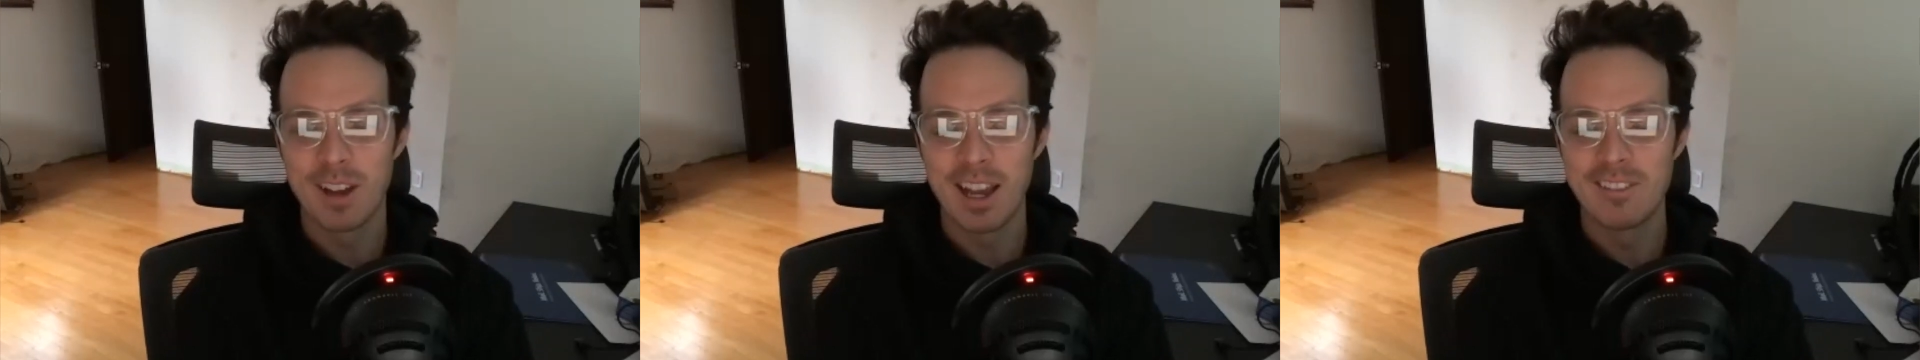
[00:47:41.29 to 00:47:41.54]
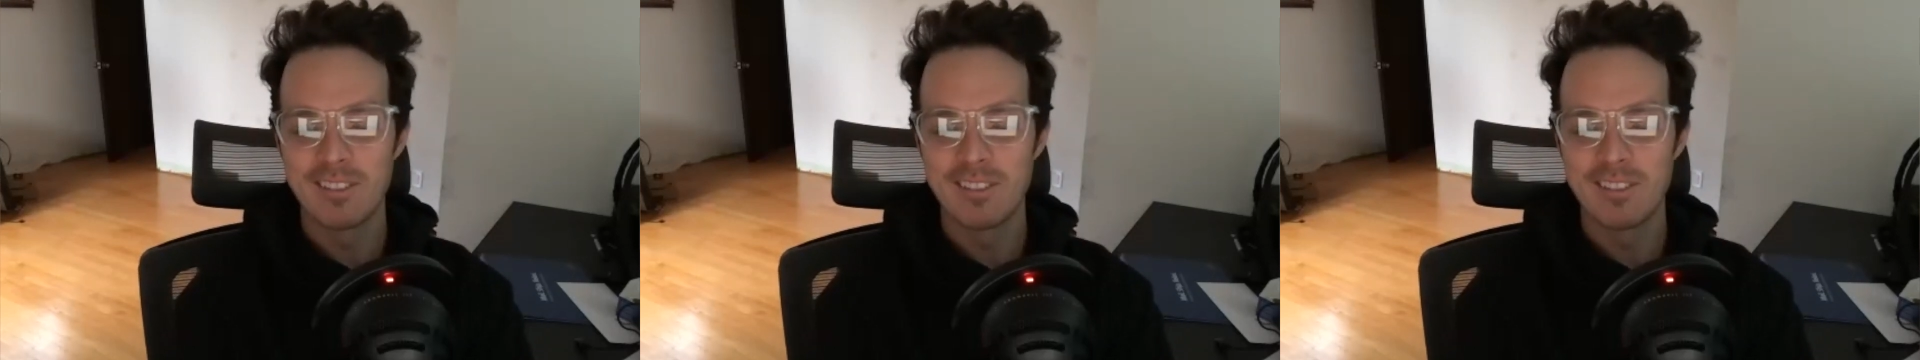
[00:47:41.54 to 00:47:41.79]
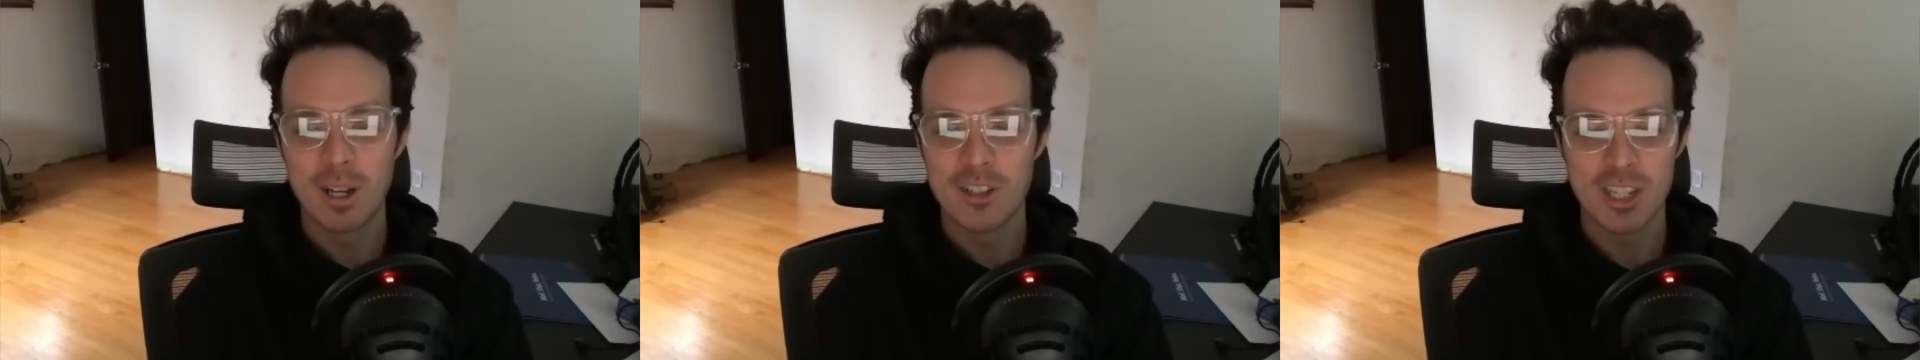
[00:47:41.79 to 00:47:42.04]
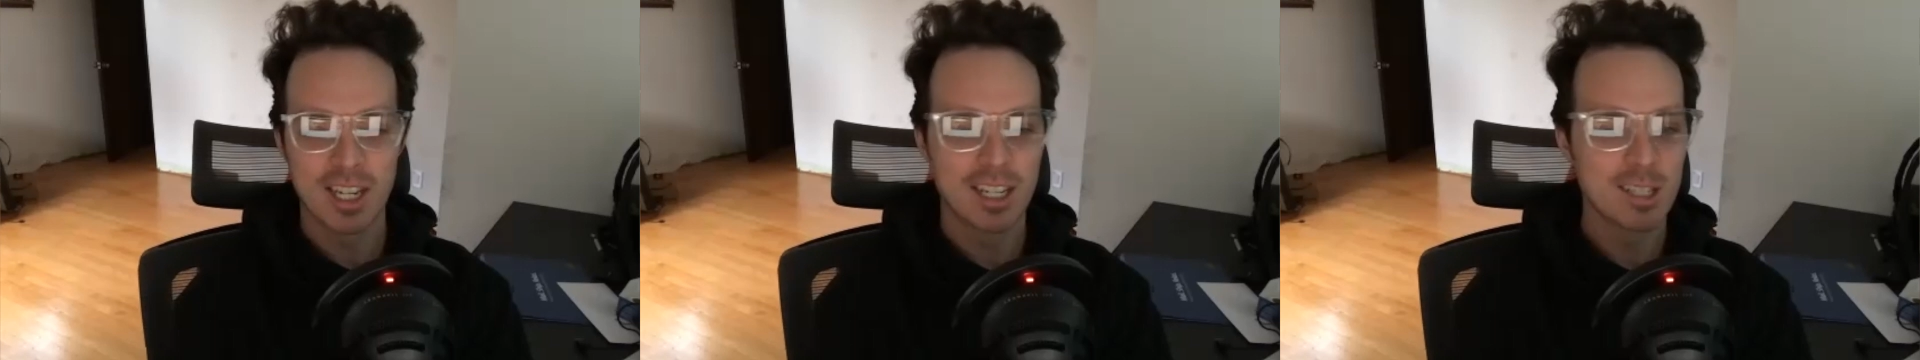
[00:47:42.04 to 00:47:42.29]
have a
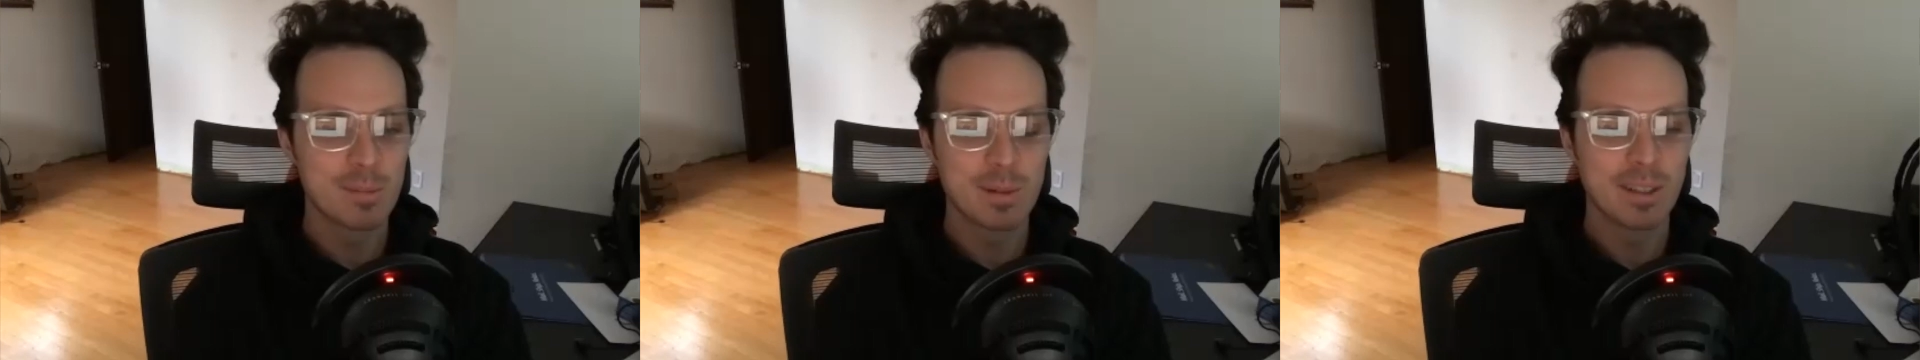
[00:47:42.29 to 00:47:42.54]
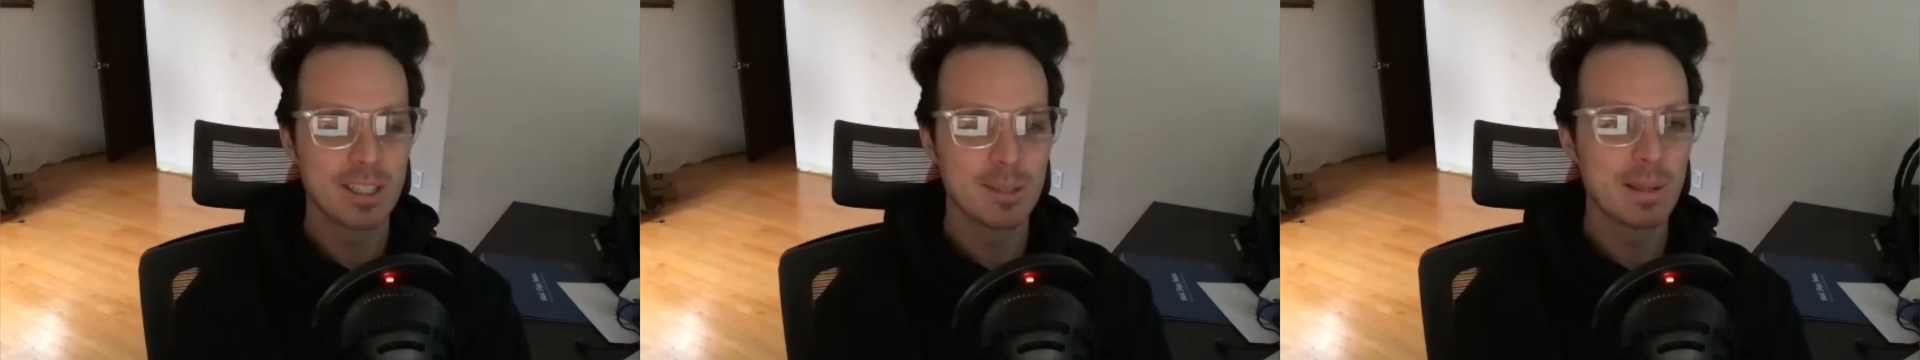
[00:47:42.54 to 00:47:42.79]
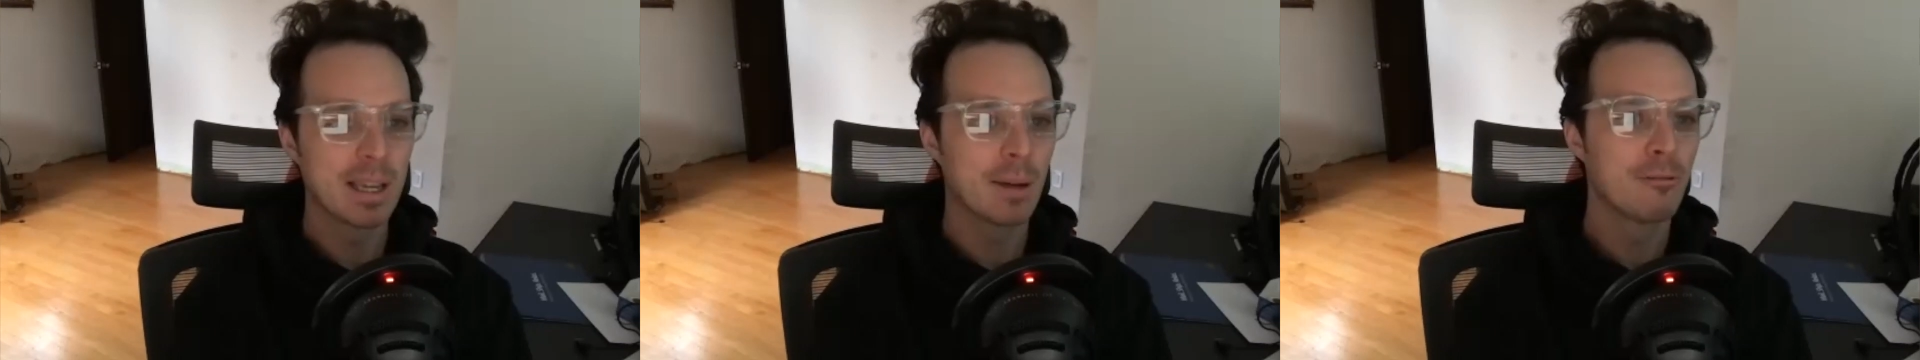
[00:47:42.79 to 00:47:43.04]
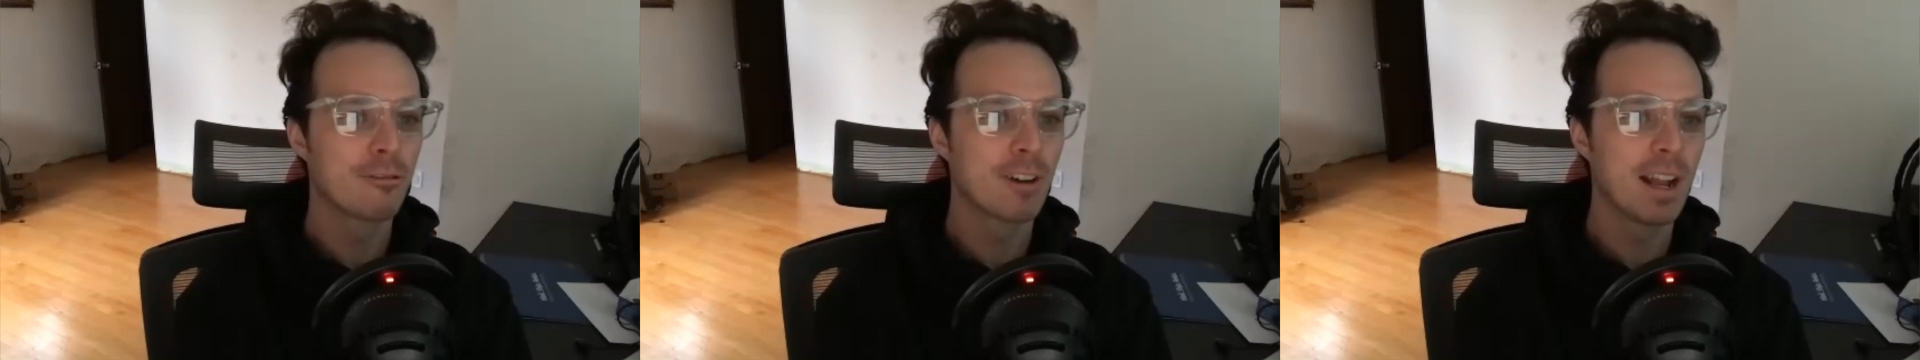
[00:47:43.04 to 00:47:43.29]
question, and he's become a
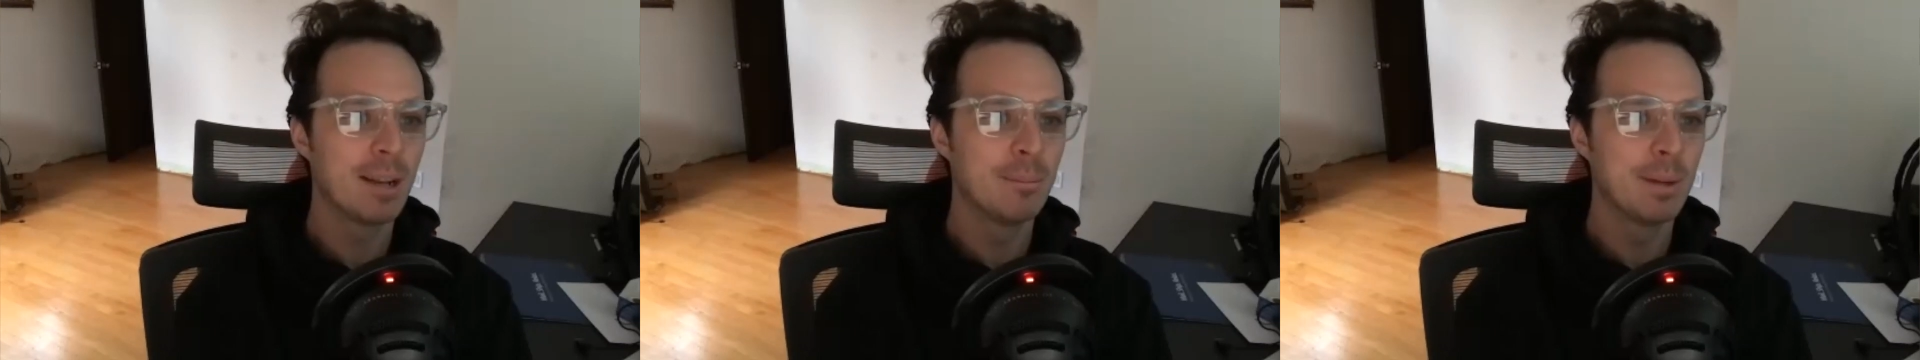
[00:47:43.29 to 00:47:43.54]
friend.